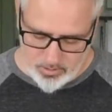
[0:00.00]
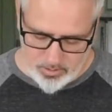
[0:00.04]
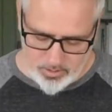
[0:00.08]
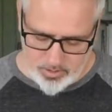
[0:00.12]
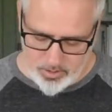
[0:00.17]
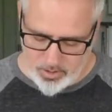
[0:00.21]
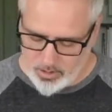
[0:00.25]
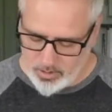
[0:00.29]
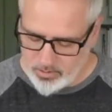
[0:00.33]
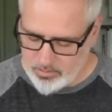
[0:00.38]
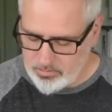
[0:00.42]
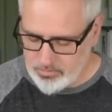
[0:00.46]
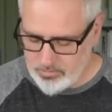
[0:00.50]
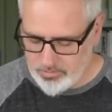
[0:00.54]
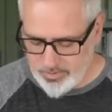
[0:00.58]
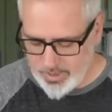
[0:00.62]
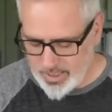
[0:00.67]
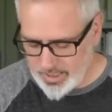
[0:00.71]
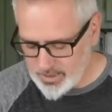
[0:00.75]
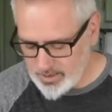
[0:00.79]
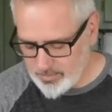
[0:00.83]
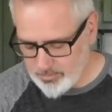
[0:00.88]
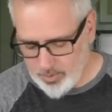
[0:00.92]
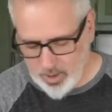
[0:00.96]
So
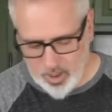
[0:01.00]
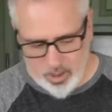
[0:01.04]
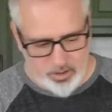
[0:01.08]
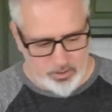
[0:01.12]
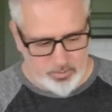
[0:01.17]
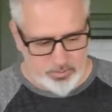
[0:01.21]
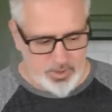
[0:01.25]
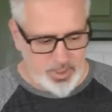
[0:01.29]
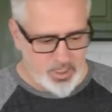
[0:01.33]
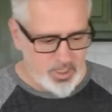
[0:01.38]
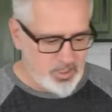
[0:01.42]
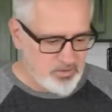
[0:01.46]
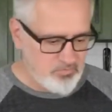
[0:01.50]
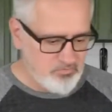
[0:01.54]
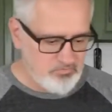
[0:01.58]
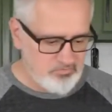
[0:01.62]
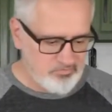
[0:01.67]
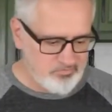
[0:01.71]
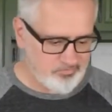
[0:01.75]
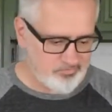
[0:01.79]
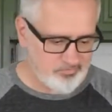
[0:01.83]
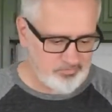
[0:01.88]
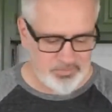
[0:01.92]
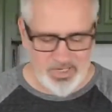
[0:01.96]
that's probably
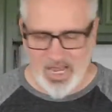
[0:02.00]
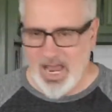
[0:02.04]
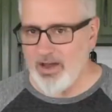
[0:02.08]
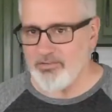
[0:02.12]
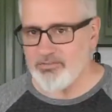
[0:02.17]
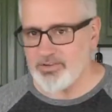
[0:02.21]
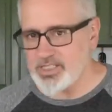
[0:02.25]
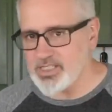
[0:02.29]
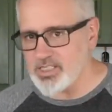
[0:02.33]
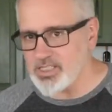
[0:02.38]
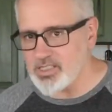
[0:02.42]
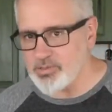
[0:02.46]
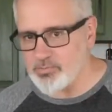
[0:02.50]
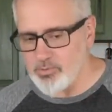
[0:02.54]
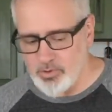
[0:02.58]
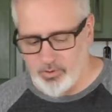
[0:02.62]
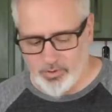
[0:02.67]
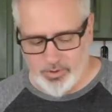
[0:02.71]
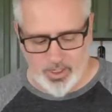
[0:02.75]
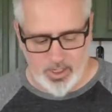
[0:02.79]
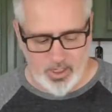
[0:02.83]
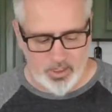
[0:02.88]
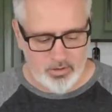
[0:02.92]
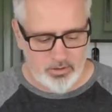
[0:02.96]
half a
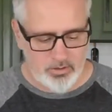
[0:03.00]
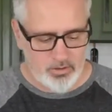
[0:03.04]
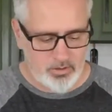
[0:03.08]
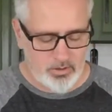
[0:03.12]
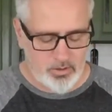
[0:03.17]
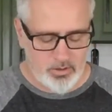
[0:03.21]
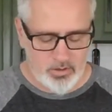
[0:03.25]
teaspoon there.